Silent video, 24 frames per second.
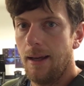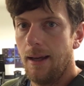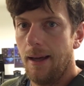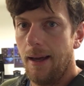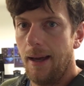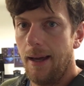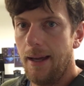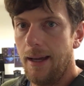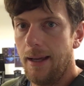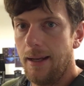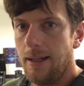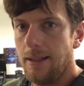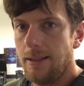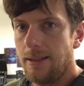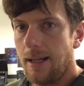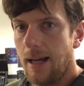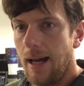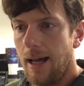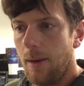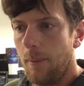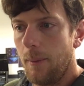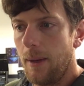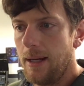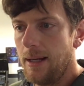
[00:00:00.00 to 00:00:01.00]
And he's
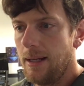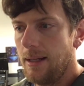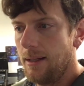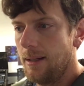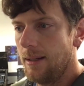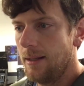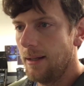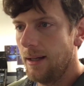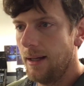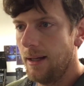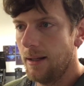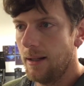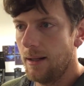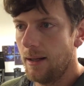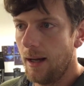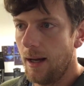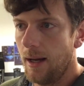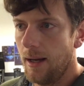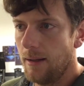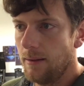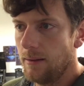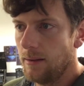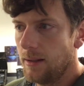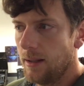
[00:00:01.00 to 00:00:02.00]
kind of made,
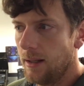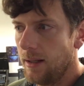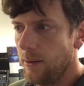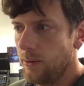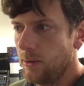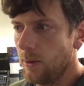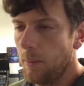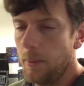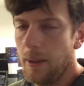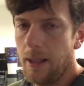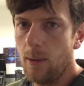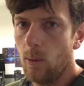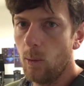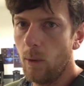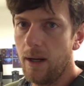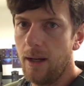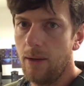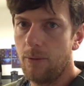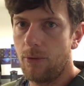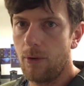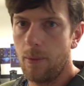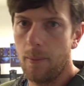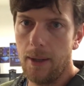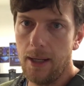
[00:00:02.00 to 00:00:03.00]
it's a big
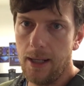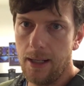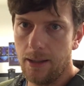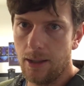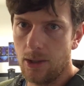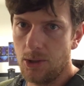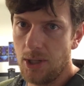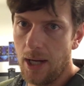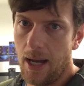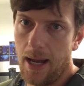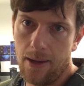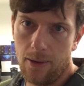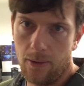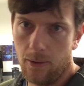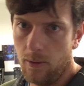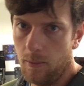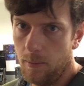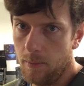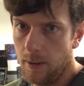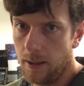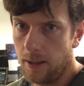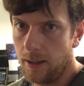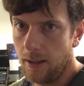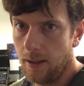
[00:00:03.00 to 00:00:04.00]
win for me in the channel
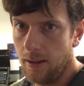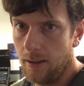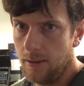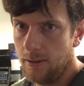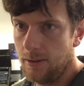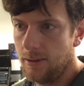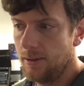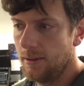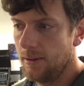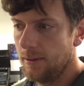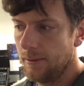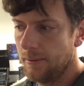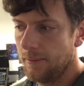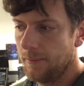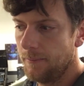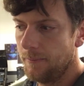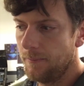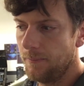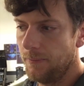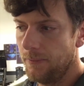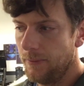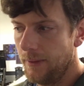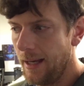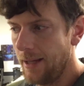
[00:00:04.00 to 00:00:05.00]
because
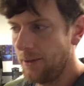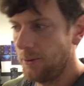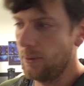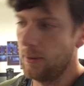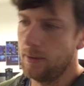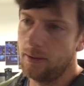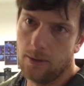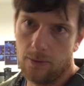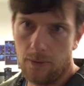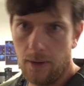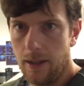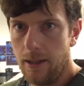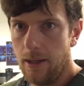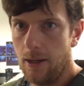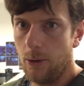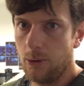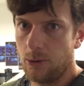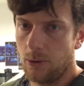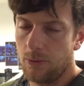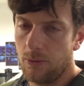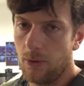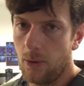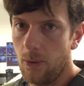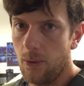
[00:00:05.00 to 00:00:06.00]
that's what the videos
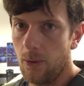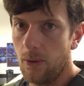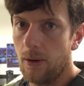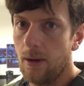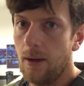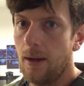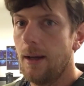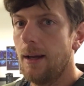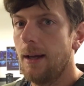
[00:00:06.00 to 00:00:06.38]
are for.